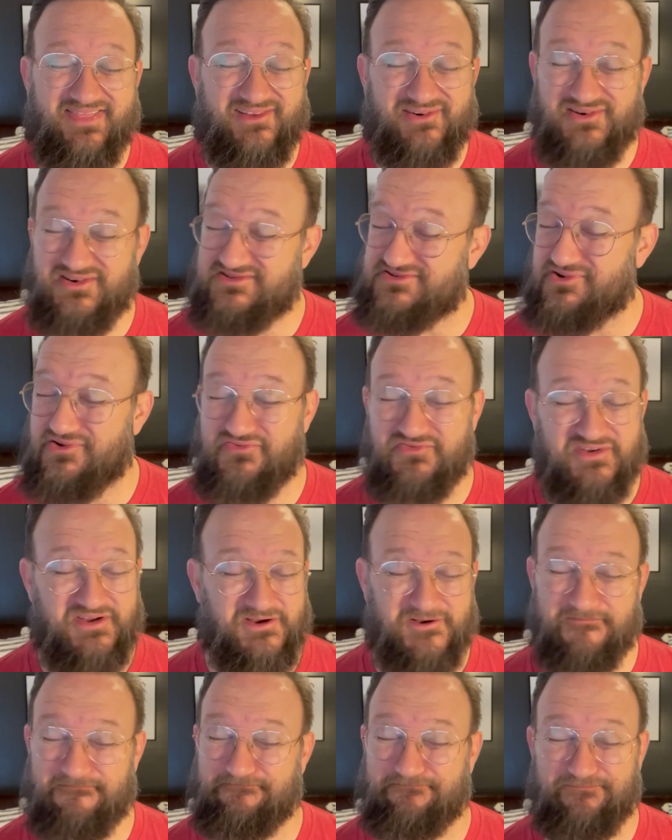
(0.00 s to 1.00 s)
there is no
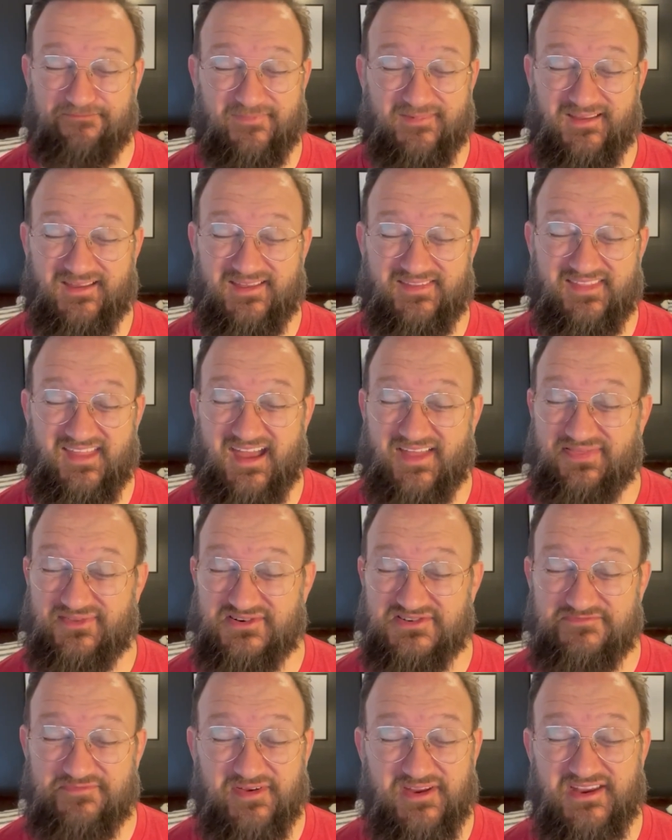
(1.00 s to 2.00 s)
fear. In that,
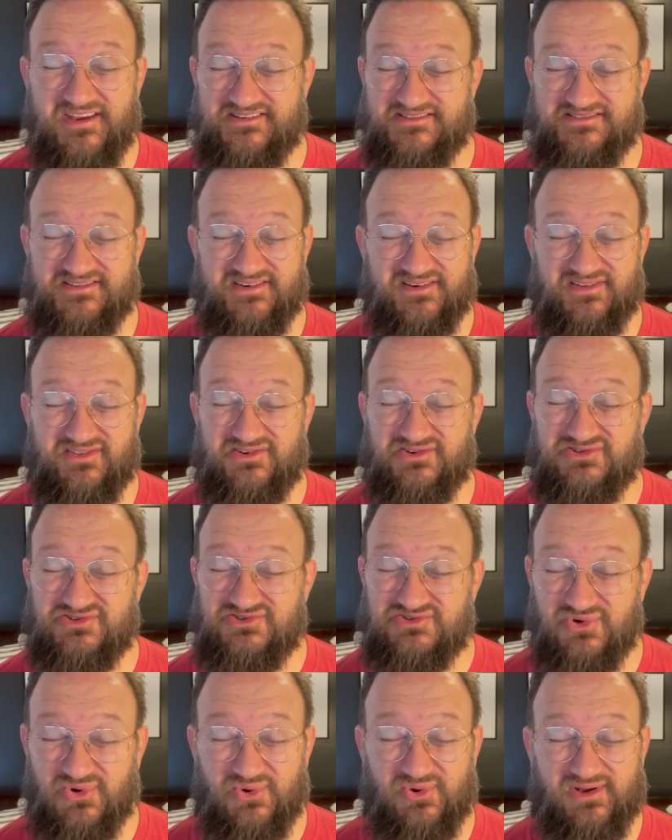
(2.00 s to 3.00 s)
there's peace, there's
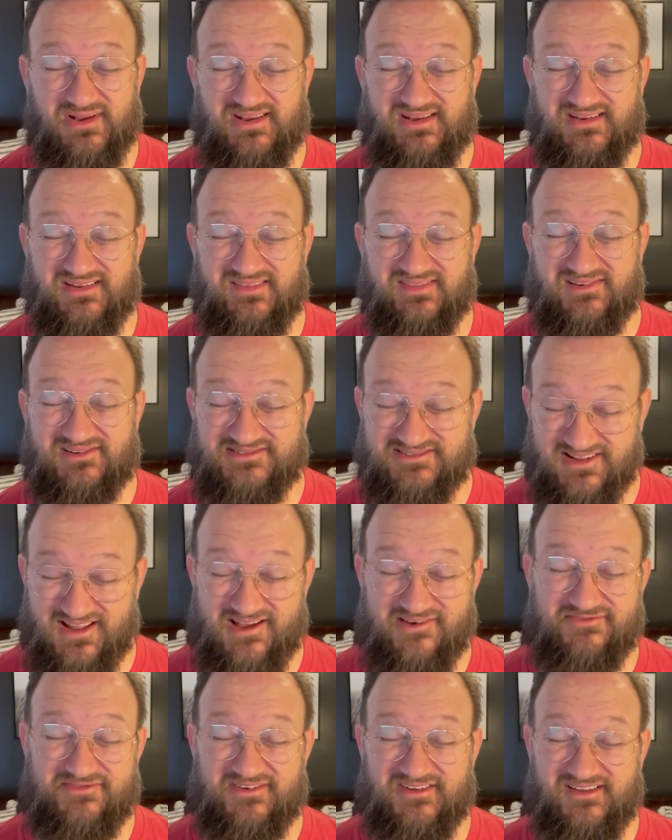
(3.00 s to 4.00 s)
joy, there's
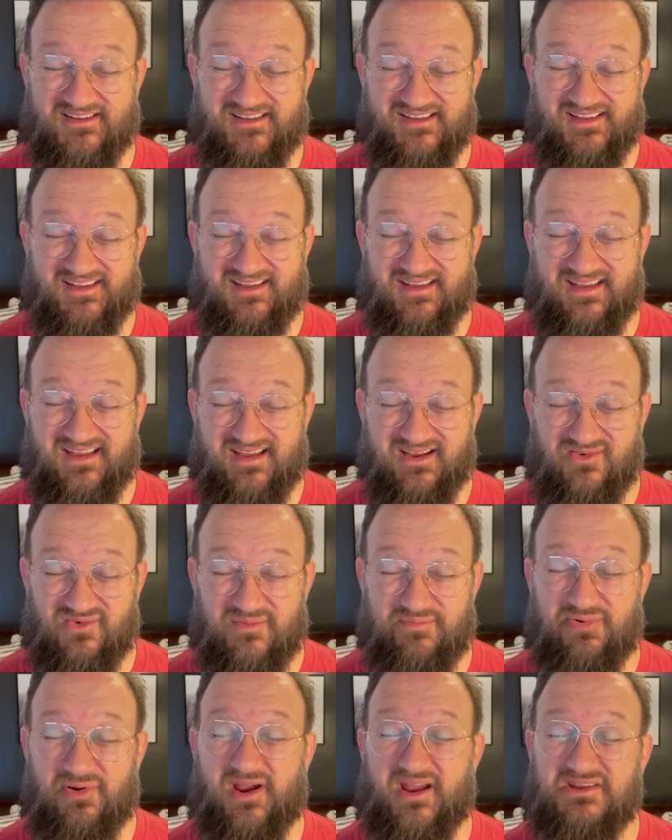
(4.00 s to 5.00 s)
love. We
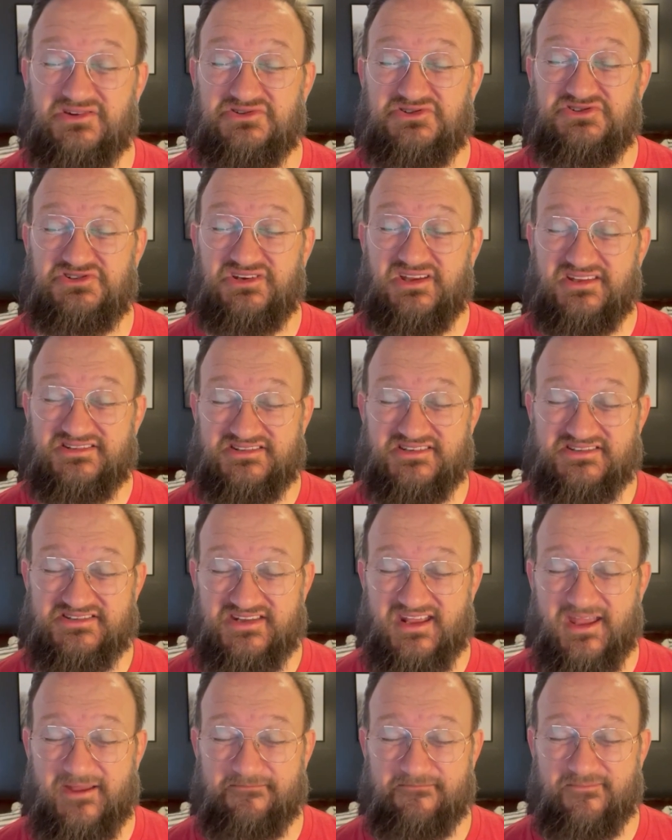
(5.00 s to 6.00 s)
pray in Jesus'
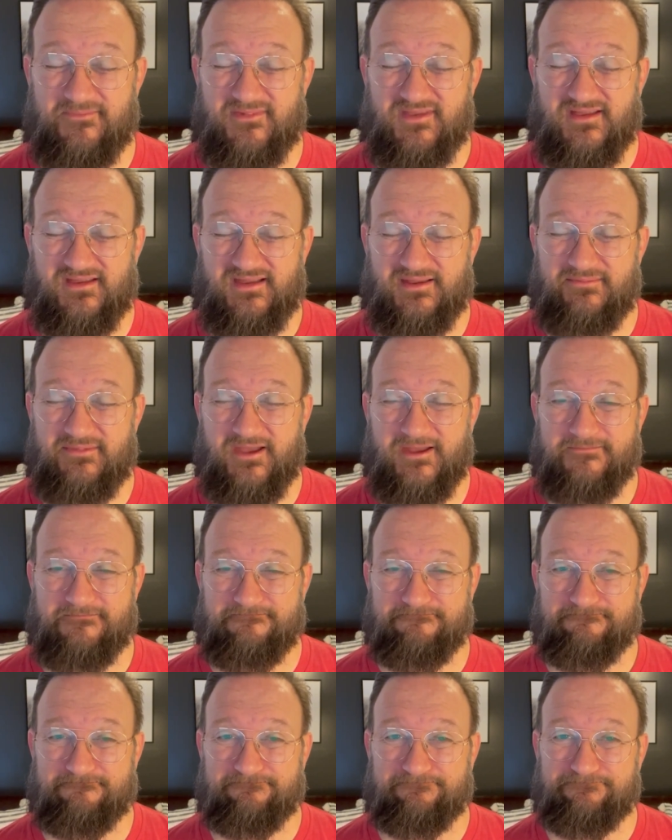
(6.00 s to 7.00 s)
name, amen.
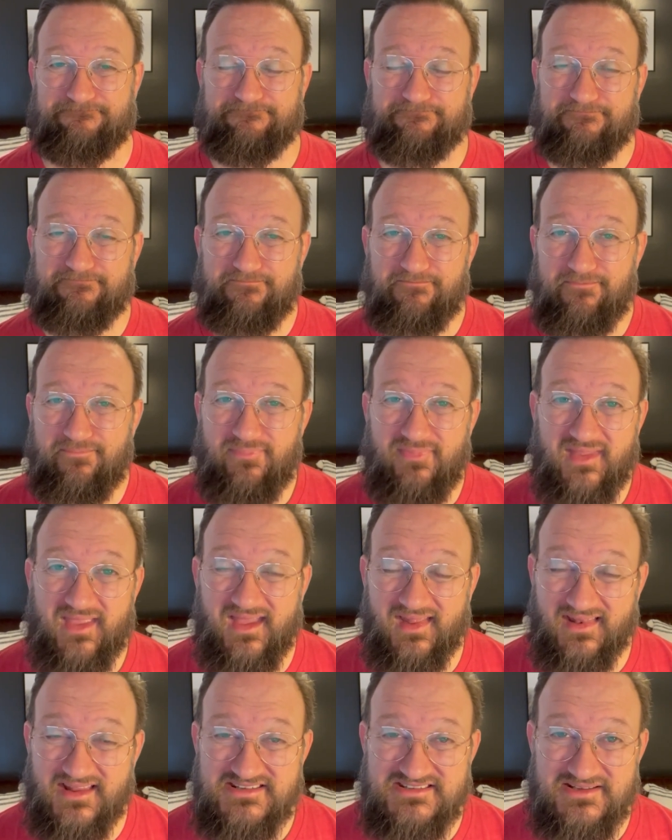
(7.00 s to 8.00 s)

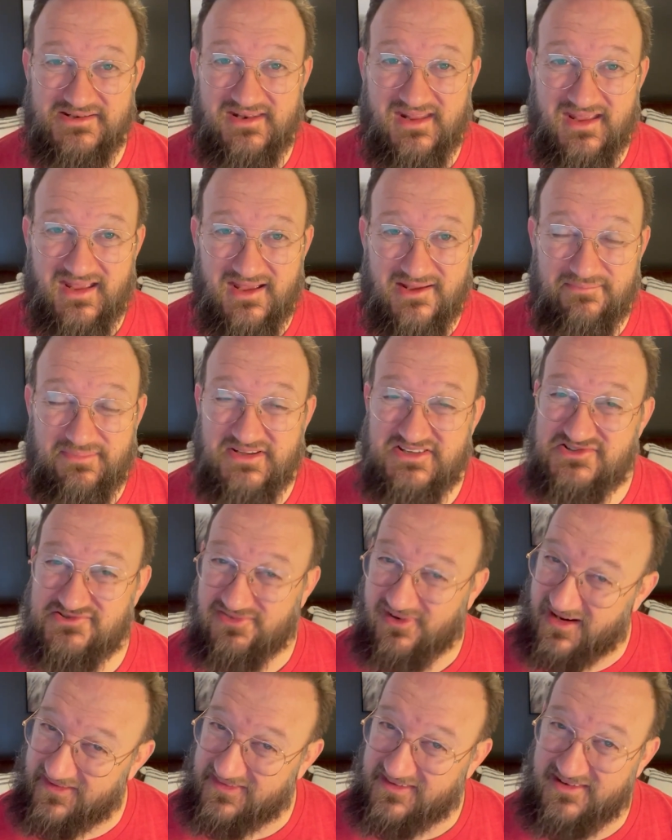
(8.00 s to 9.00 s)
Hey, listen, be
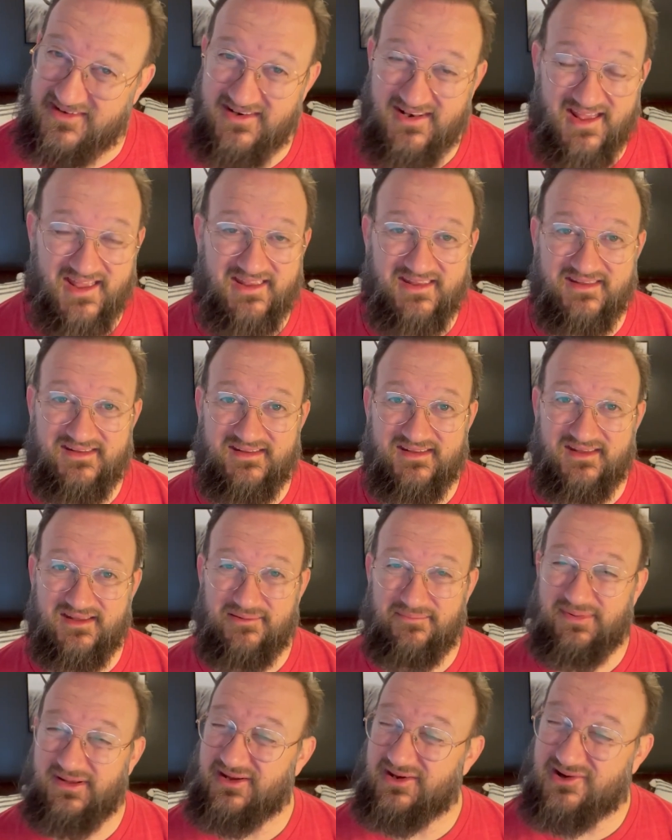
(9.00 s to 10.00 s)
strengthened today.
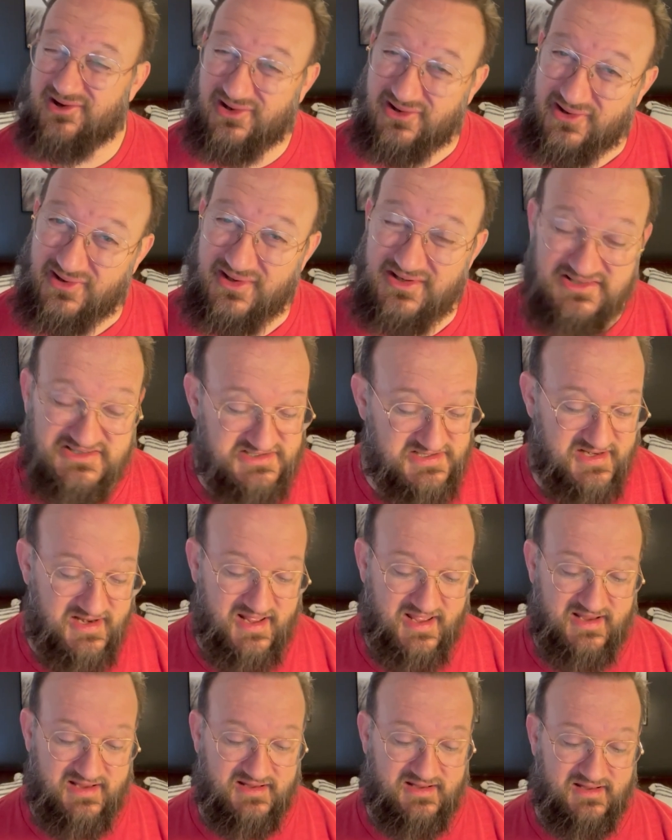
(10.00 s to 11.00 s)
Be encouraged
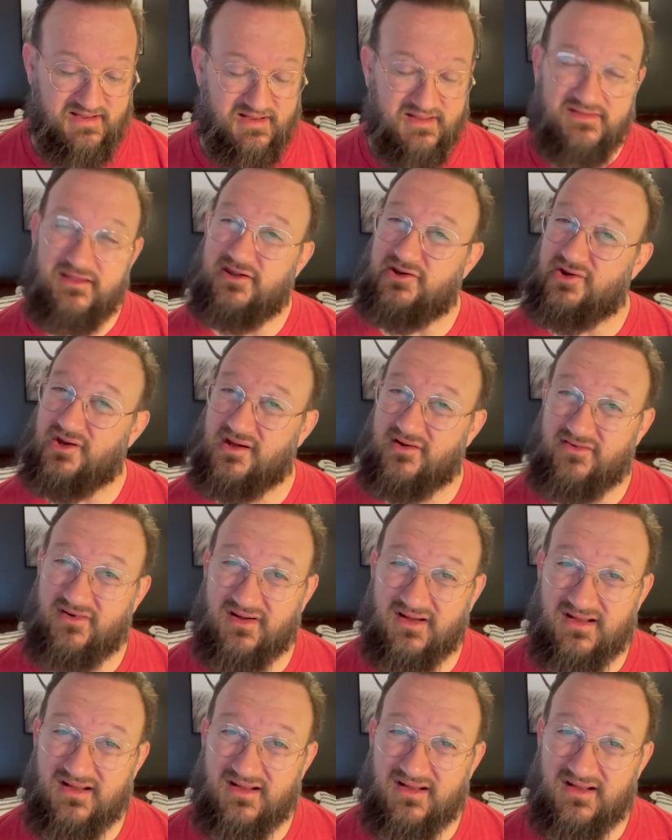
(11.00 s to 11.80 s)
today that you have